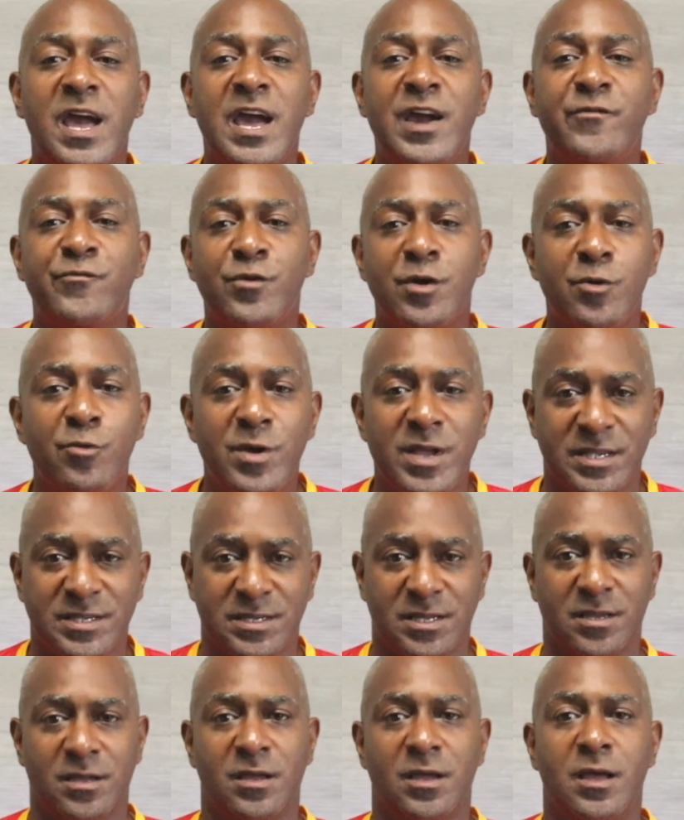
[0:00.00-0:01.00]
every
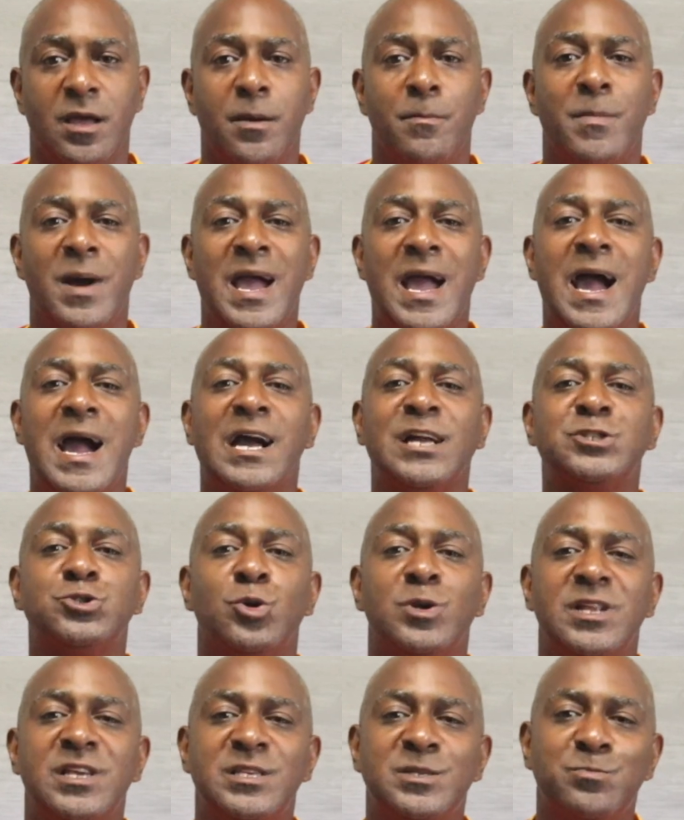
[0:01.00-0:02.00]
risk by
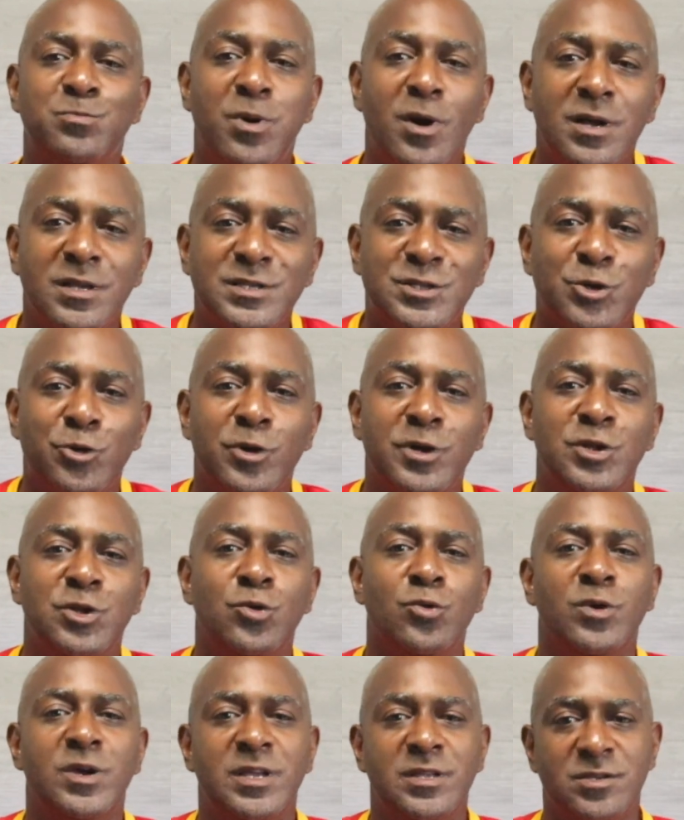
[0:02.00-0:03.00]
actually sponsoring
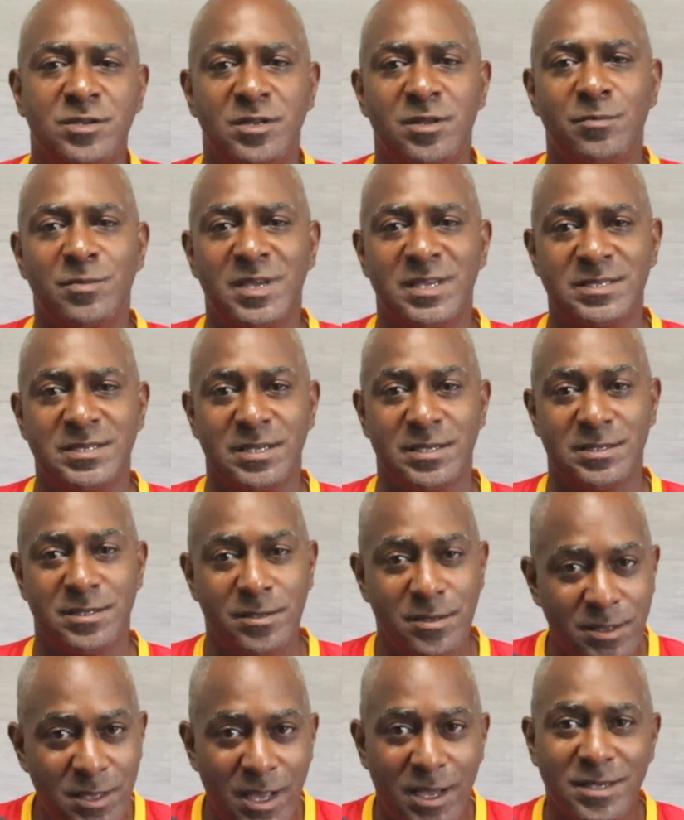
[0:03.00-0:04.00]
you into the business.
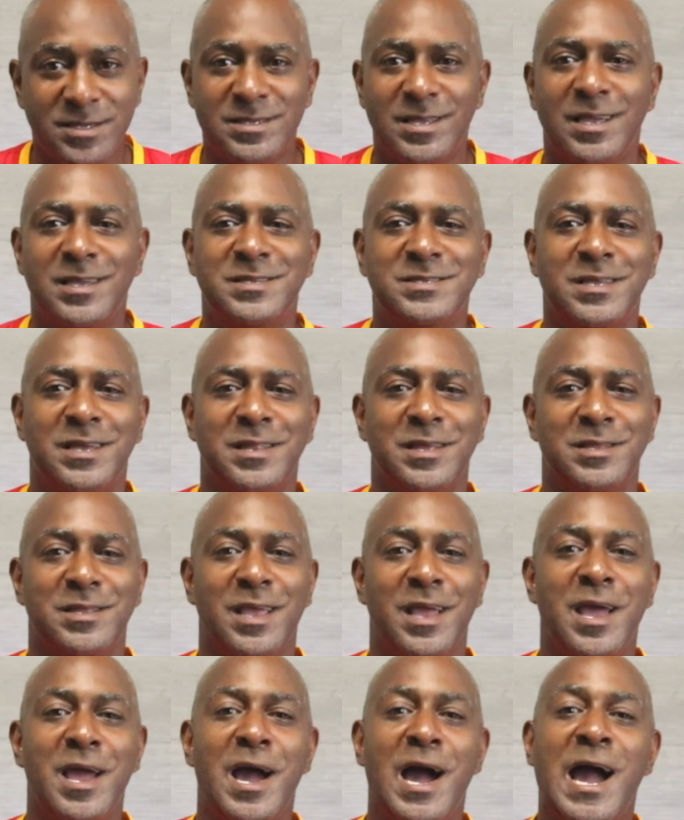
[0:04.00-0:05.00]
Yes, I said it.
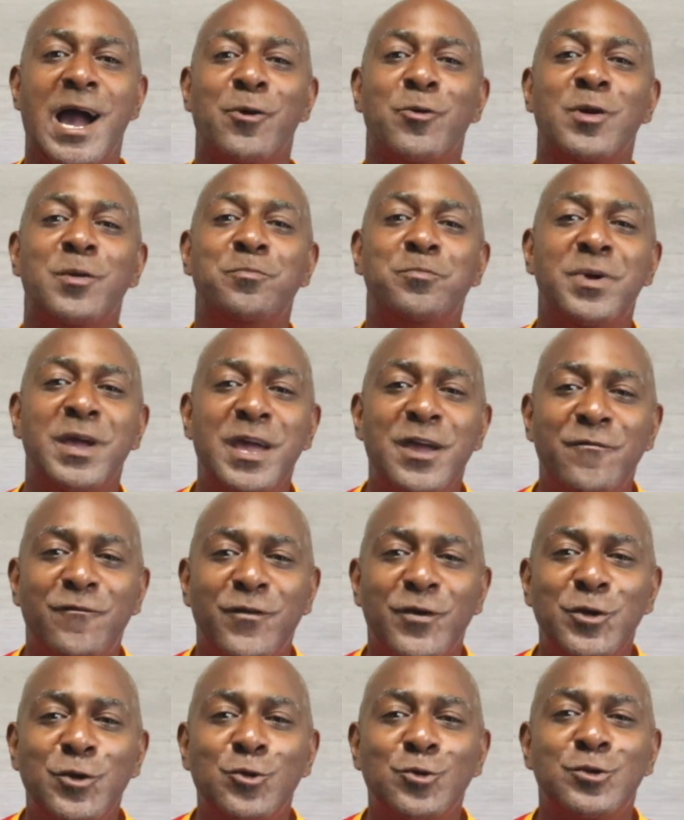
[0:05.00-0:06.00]
I will pay
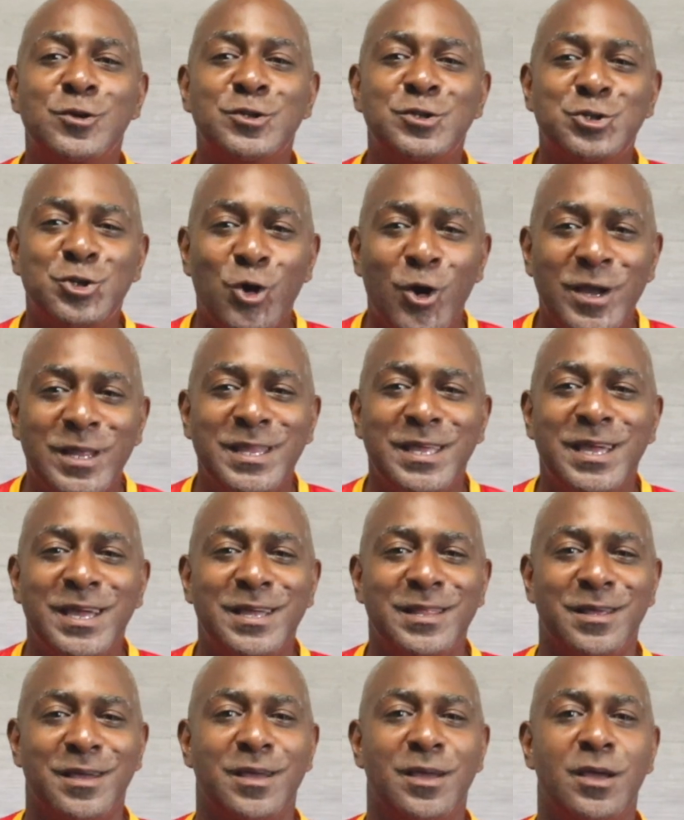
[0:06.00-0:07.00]
for you to join
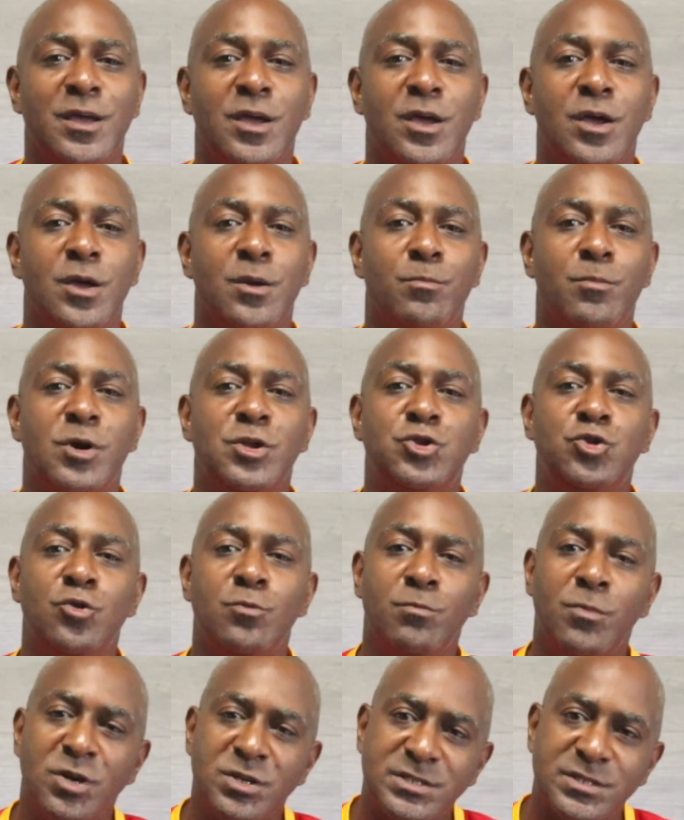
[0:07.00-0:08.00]
in, but you
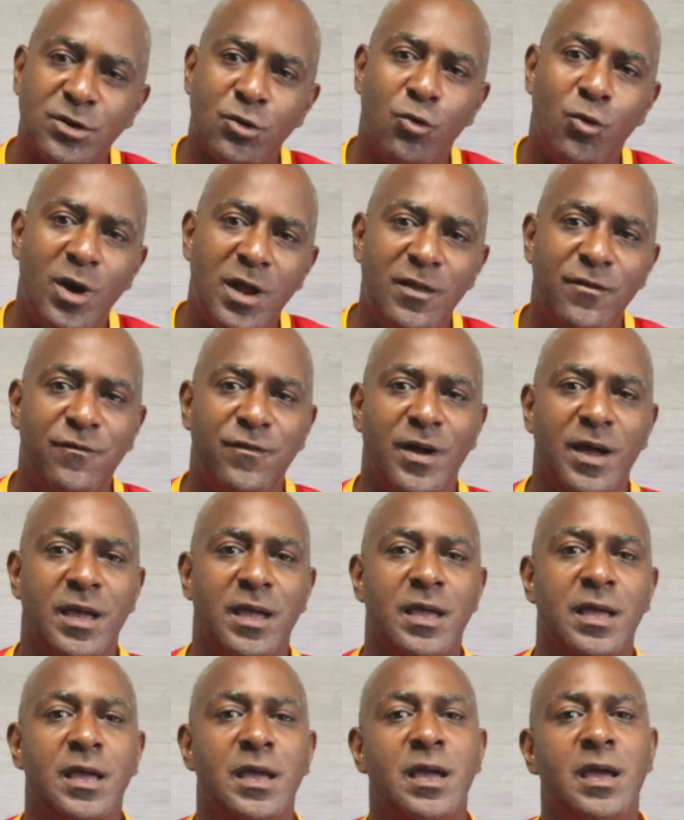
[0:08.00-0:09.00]
must qualify.
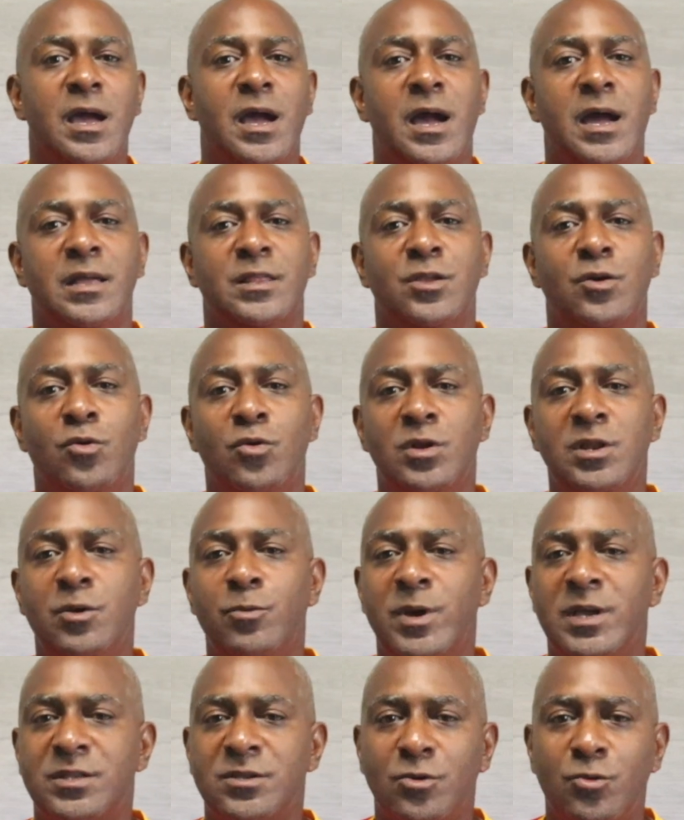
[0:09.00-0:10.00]
And the only
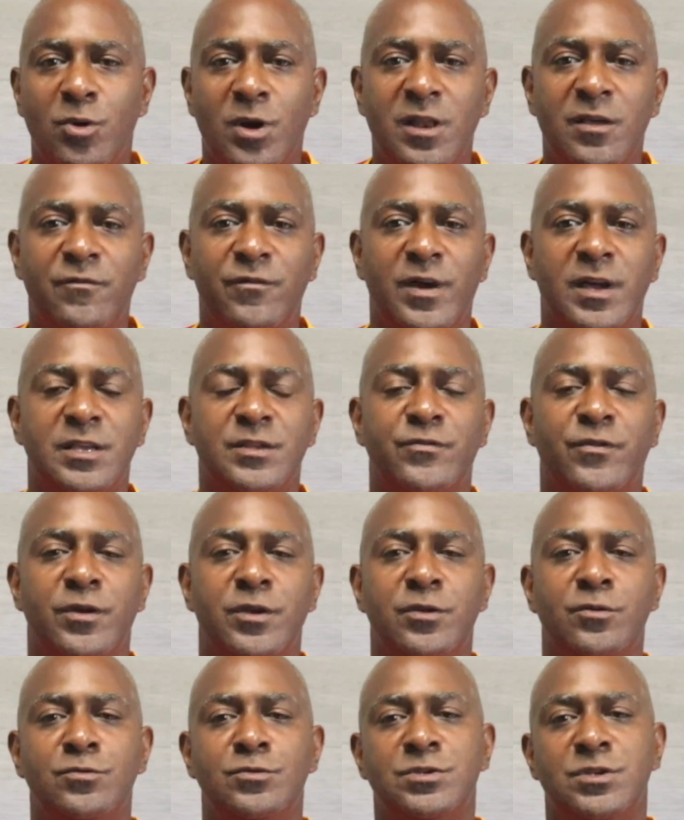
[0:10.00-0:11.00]
way to qualify is for
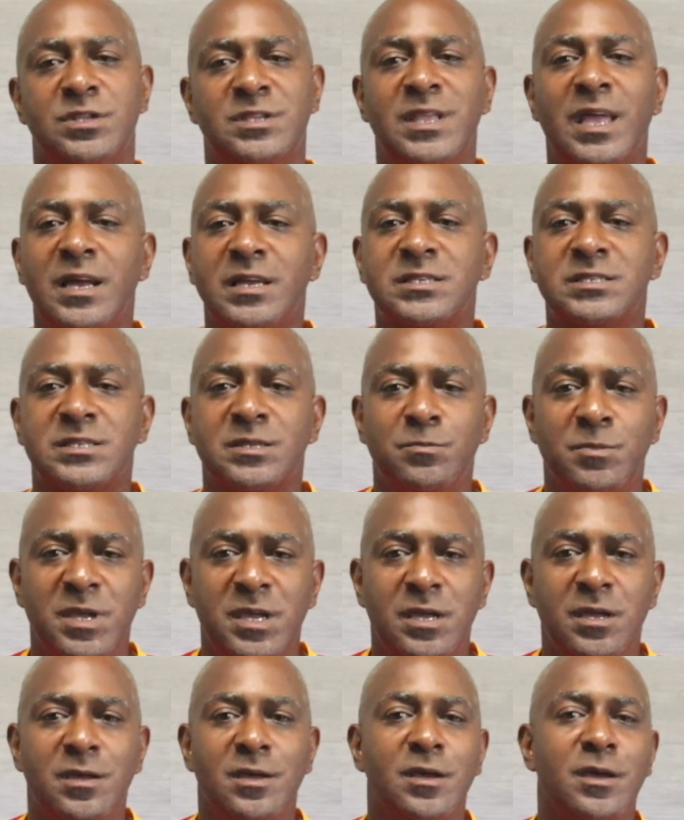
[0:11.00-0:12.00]
you to text
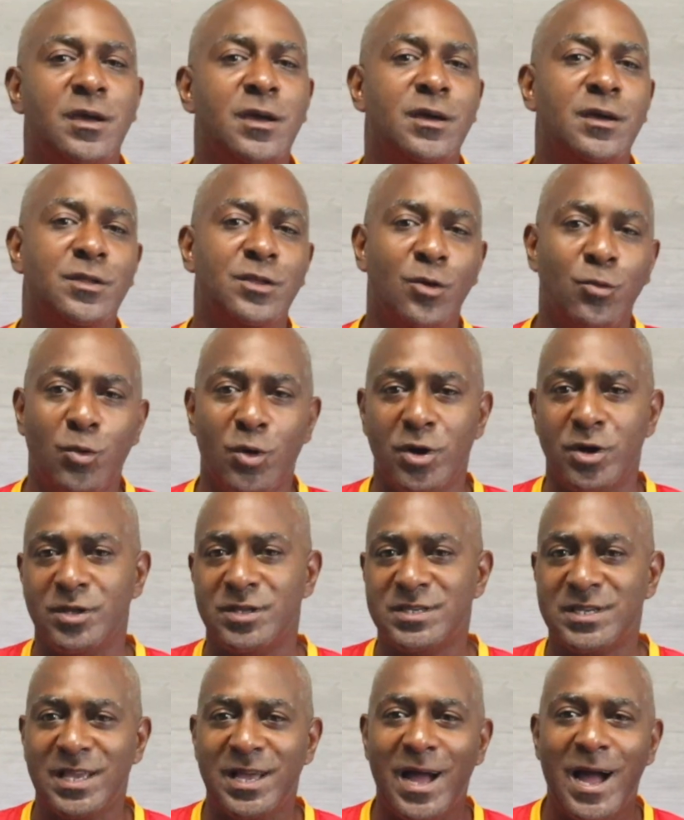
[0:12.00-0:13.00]
me the
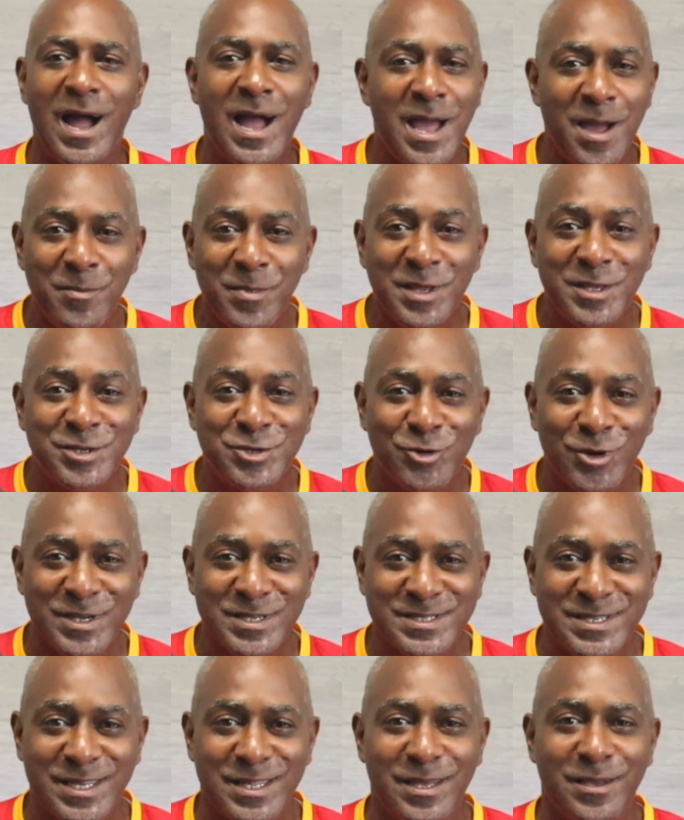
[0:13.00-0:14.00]
words, "I am
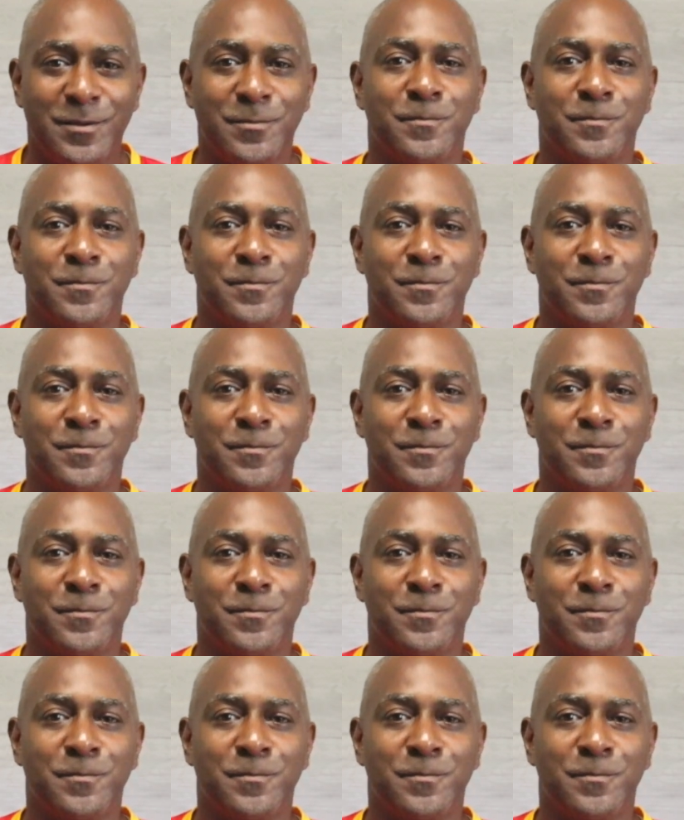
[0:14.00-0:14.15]
interested,"